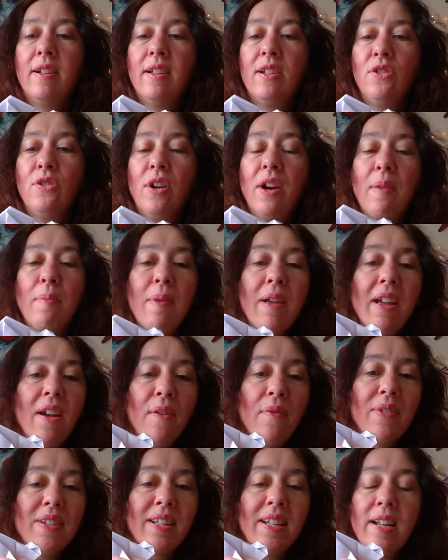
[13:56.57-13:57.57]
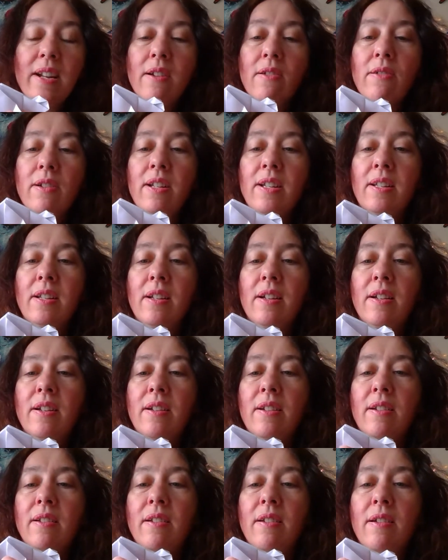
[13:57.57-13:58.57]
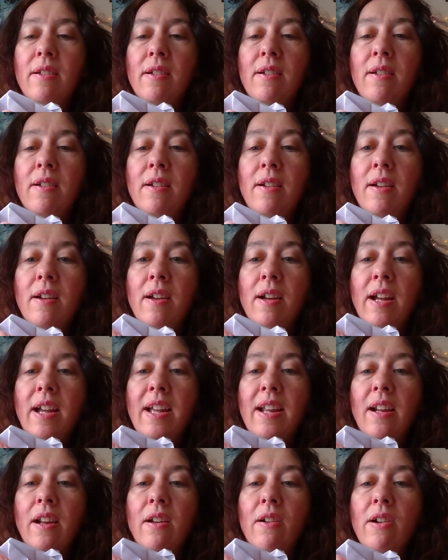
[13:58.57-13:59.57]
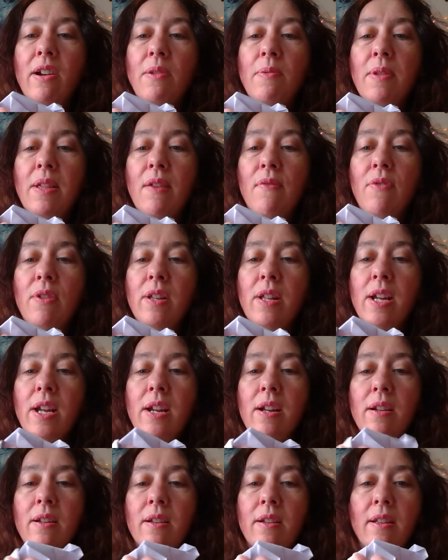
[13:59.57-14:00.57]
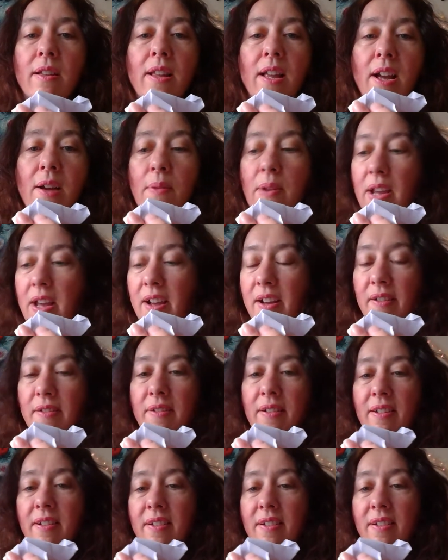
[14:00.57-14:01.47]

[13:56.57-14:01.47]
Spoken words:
Trying to be obviously nice and in line with everything. There we go.